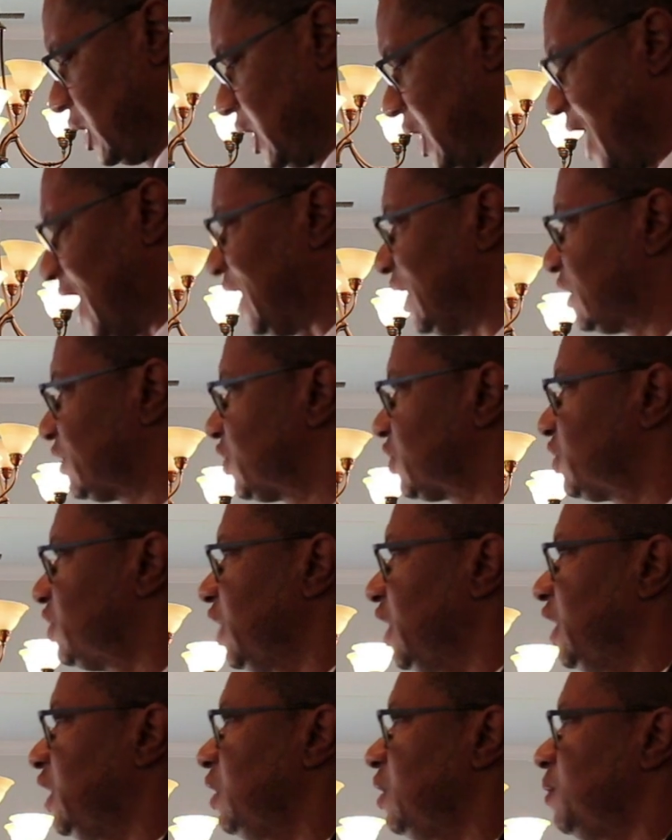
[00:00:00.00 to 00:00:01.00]
I
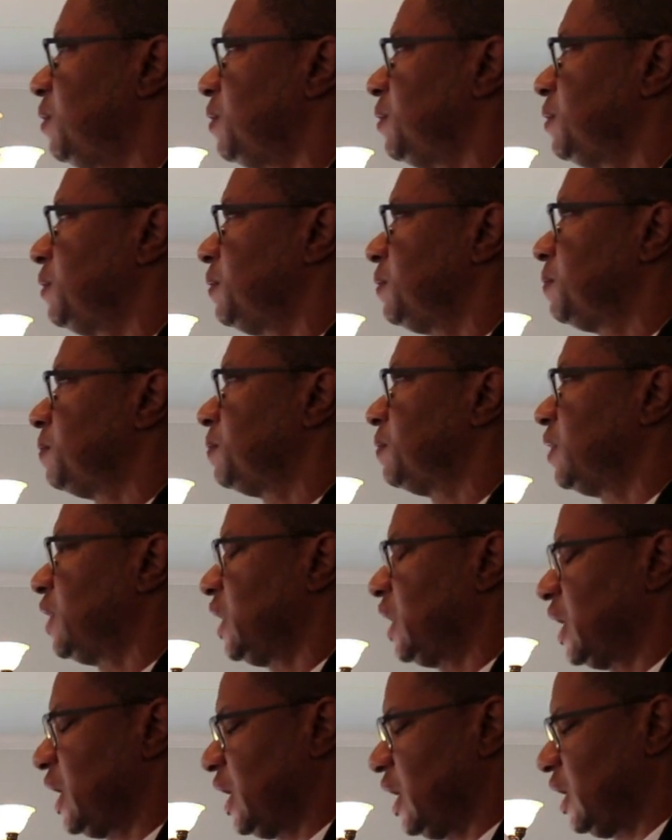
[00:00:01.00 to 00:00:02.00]
extend,
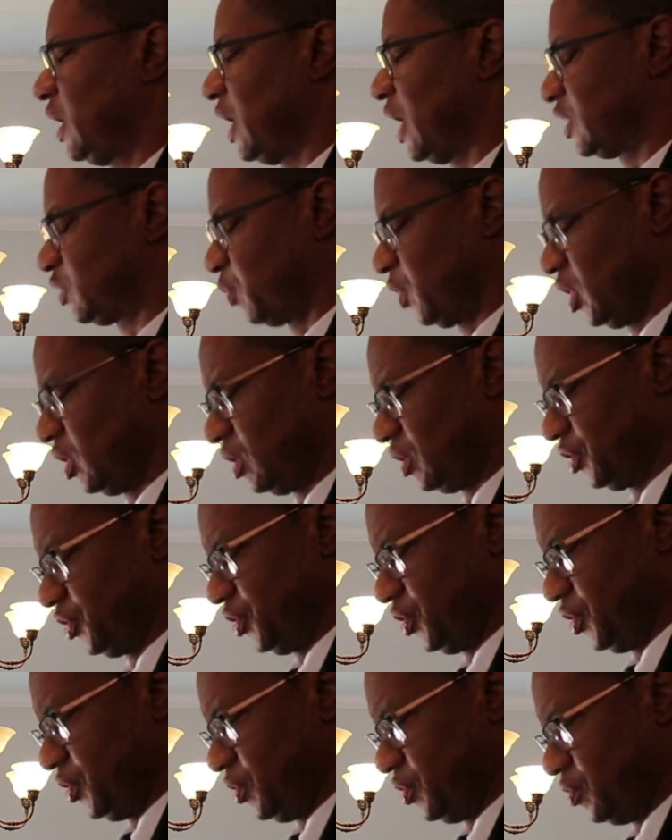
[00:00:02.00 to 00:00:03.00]
as we all
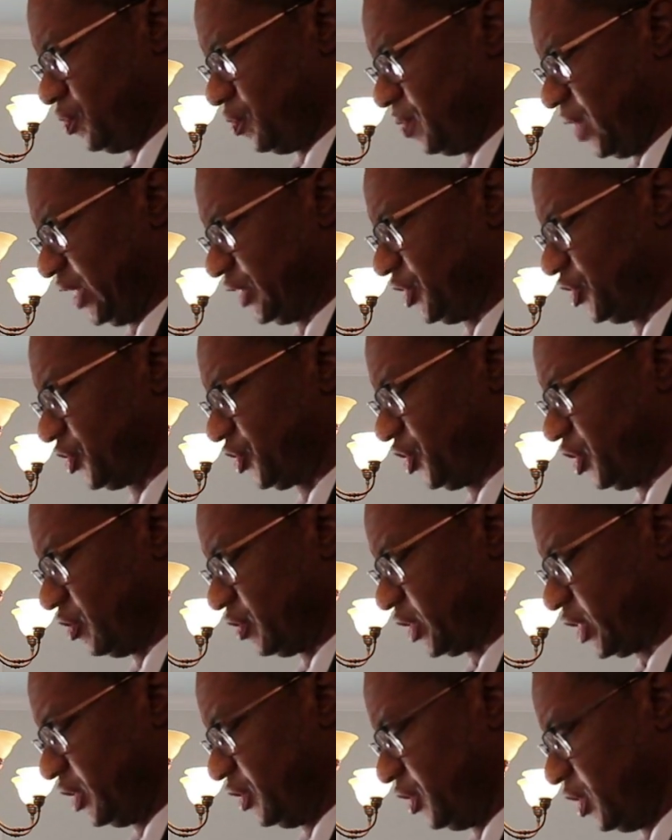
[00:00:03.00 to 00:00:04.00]
do, my
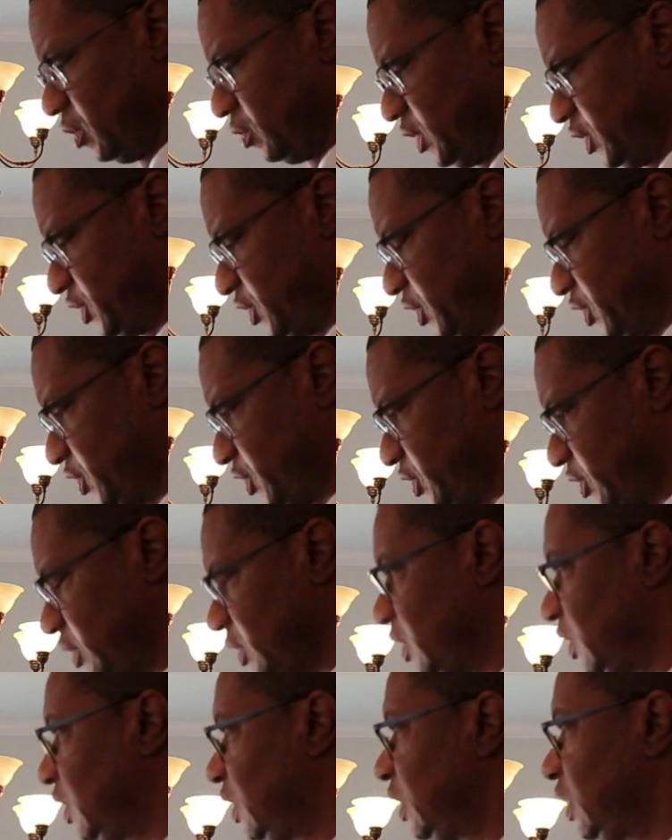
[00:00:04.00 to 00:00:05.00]
sincerest condolences
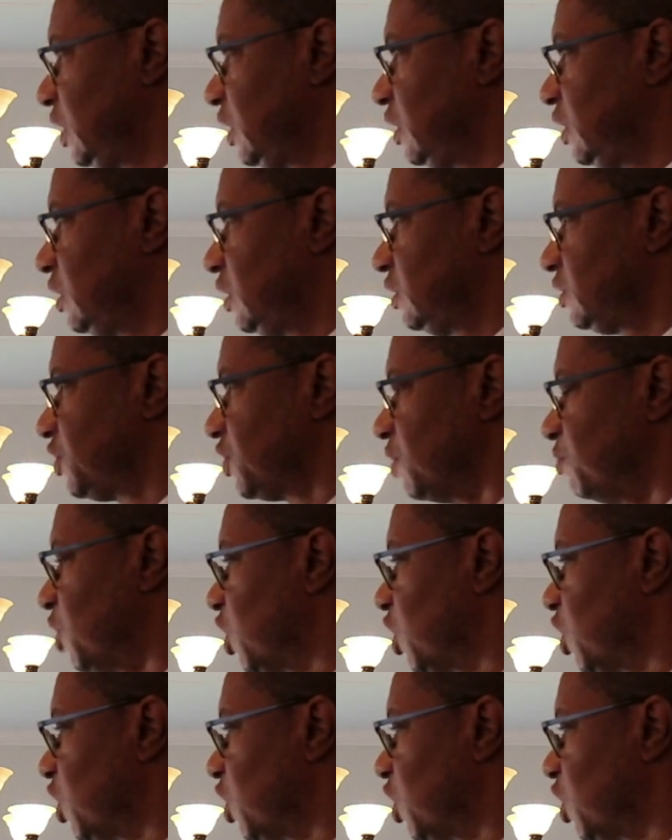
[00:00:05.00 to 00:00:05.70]
to the